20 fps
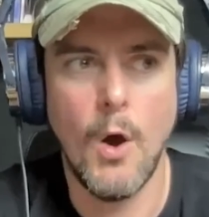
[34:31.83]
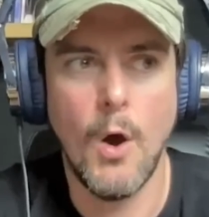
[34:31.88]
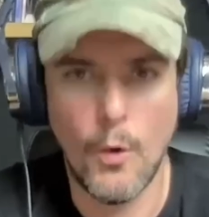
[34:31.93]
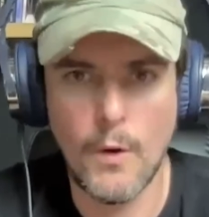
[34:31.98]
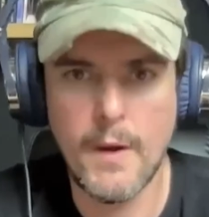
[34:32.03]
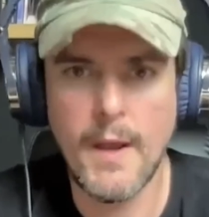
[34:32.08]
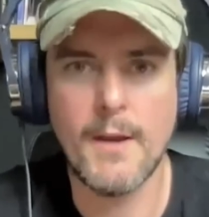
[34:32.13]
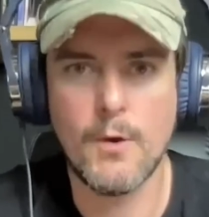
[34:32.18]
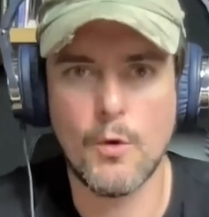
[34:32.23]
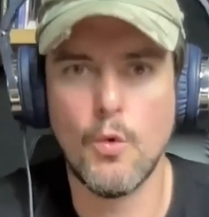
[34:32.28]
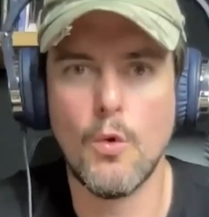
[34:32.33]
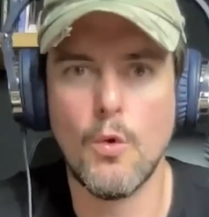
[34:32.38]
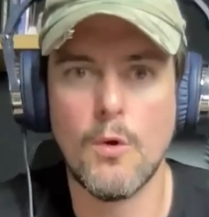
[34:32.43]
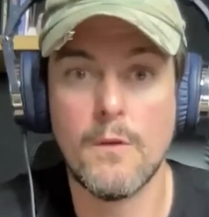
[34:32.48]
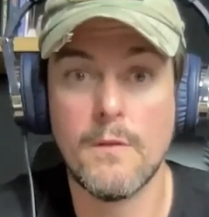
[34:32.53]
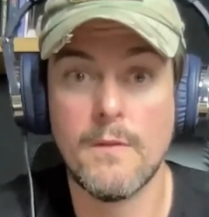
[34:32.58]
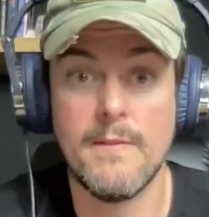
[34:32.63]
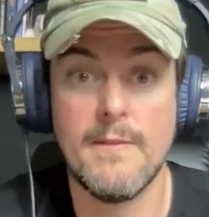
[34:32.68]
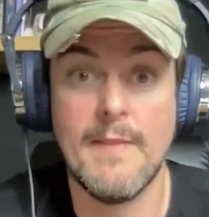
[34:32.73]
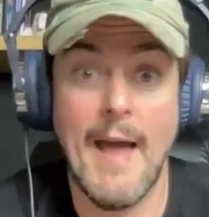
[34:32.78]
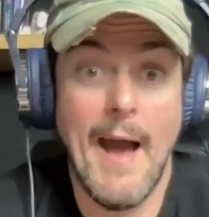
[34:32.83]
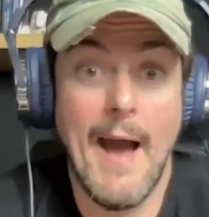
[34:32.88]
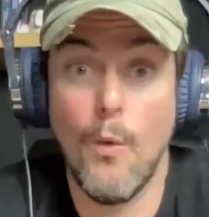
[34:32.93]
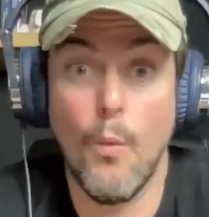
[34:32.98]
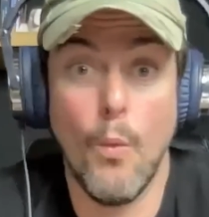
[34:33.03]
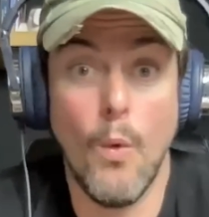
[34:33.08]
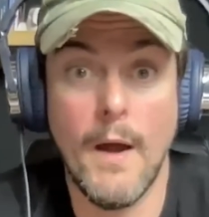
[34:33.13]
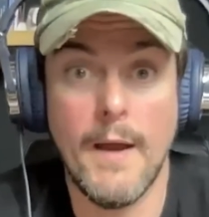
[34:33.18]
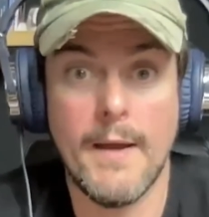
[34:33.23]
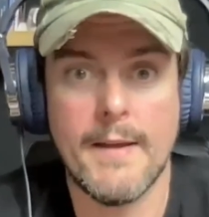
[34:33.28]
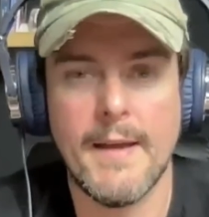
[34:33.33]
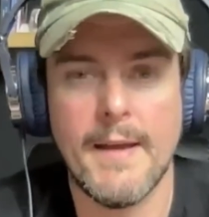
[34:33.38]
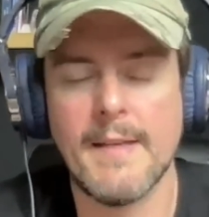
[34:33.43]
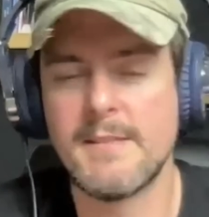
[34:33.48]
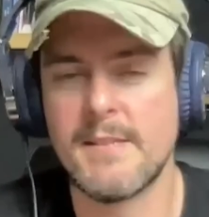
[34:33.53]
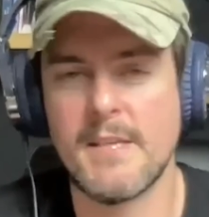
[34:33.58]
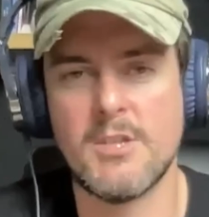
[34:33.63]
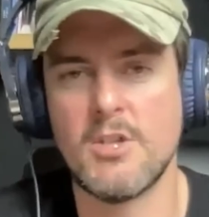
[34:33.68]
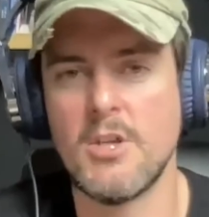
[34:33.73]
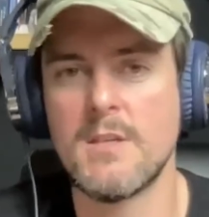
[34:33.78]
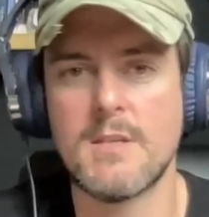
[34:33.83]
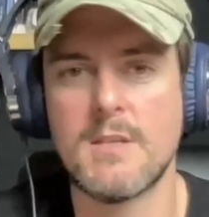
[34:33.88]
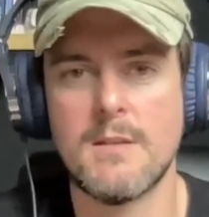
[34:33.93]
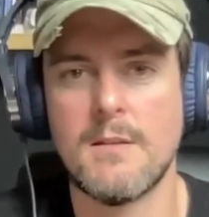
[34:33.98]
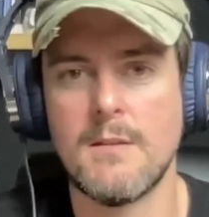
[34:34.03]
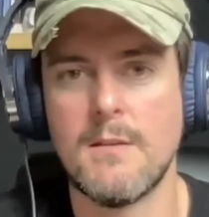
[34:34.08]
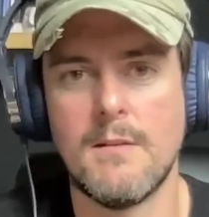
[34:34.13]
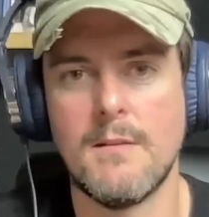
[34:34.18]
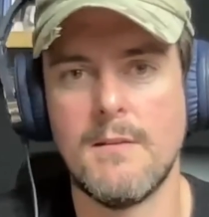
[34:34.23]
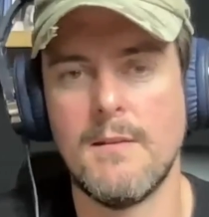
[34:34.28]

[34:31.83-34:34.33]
Okay, cool. Now what? Is it just